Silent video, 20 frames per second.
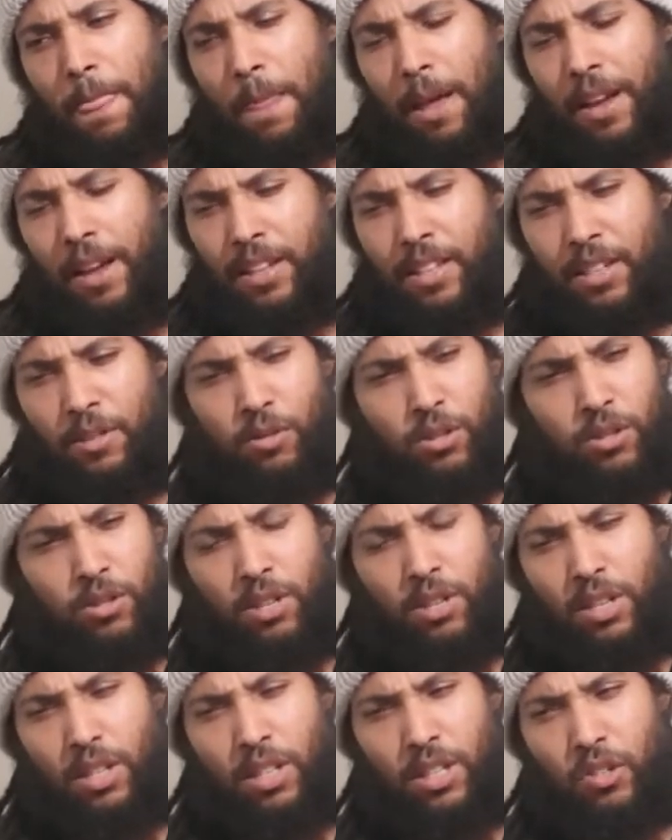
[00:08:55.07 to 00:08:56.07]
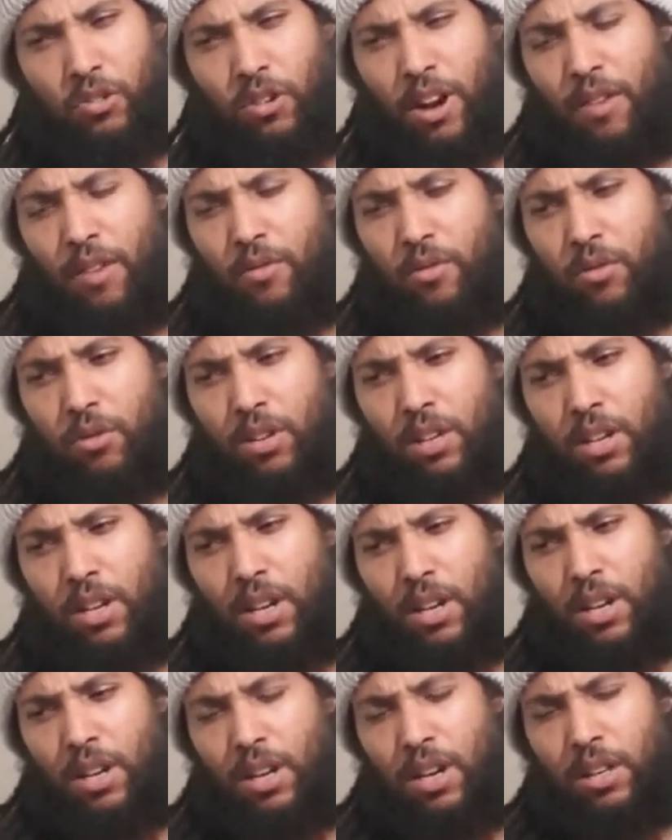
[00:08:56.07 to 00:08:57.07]
and he traveled
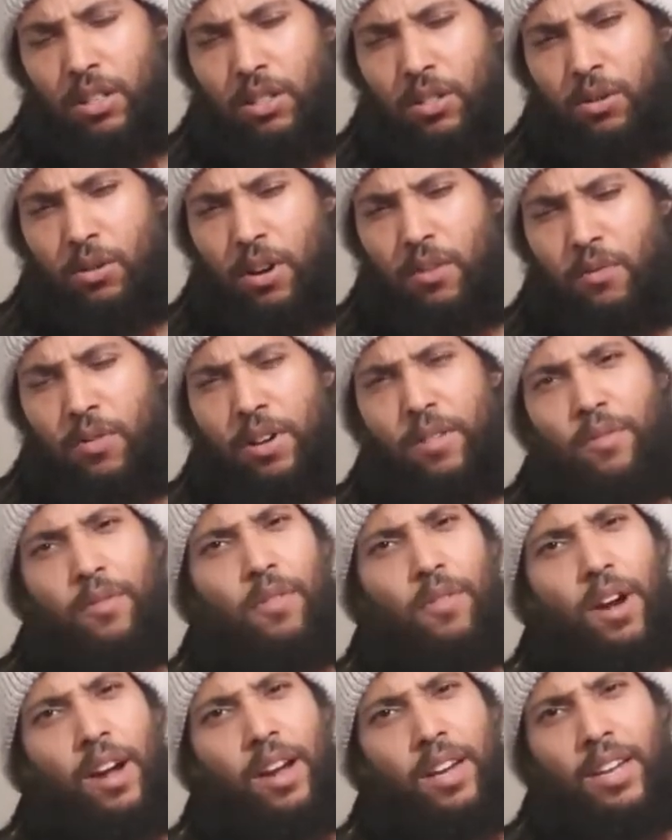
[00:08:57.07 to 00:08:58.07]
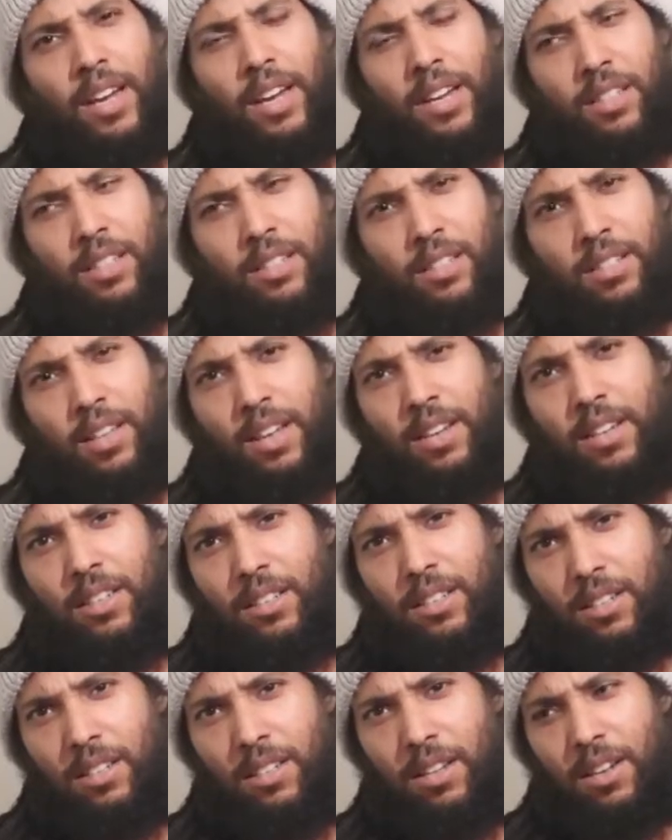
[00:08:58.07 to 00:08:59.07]
to, I think, 38
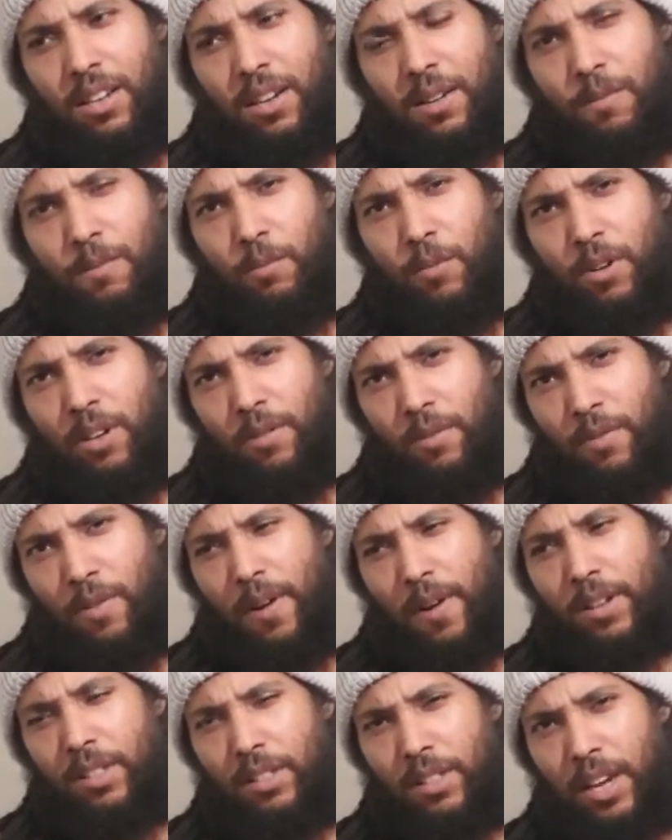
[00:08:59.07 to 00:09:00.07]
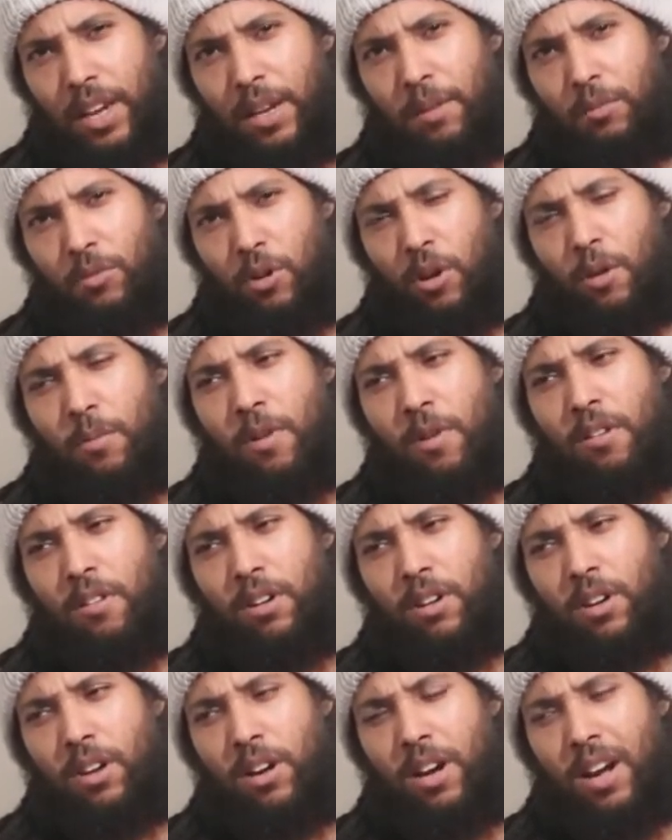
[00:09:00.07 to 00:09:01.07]
states when he first came to
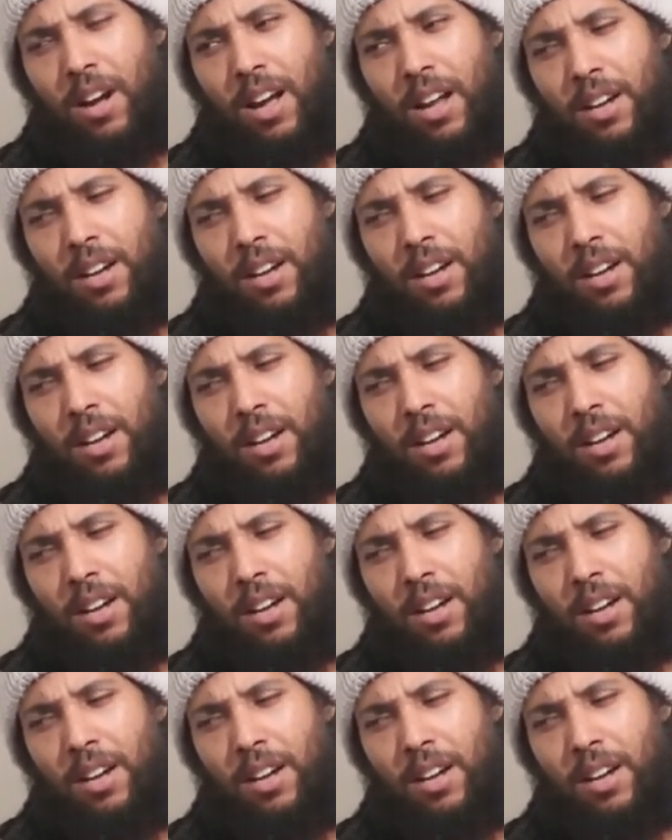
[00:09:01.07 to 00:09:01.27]
America,